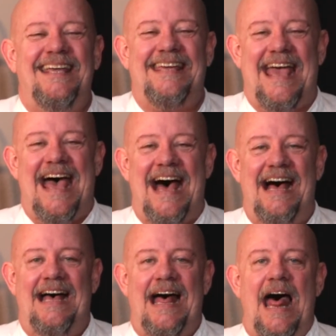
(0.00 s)
Yeah,
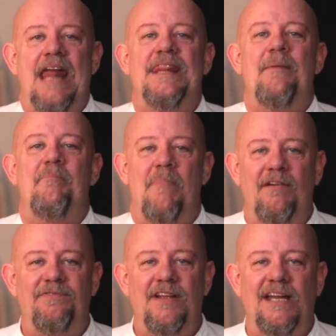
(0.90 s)
the
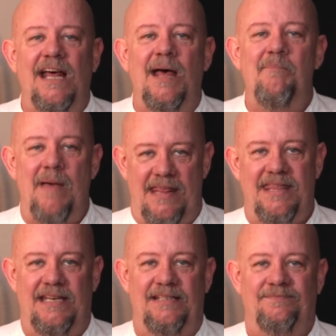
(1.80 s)
Muffin
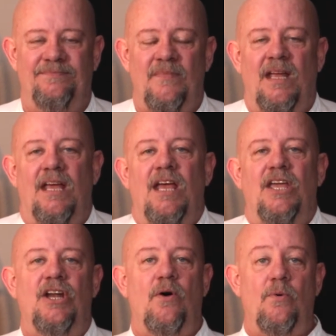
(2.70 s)
Method.
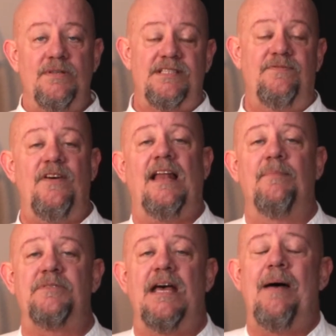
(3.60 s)
You know, it was
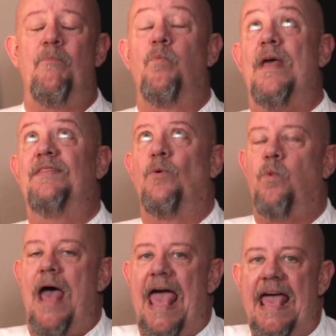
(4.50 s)
developed in the
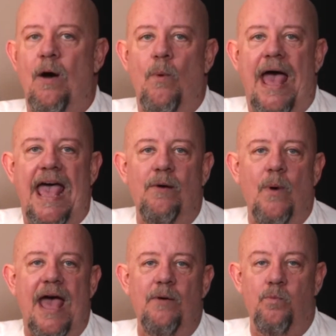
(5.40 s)
way
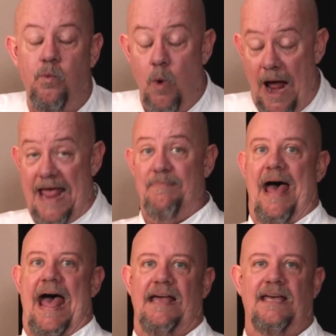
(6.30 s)

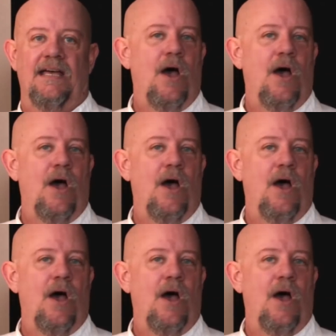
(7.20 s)
back.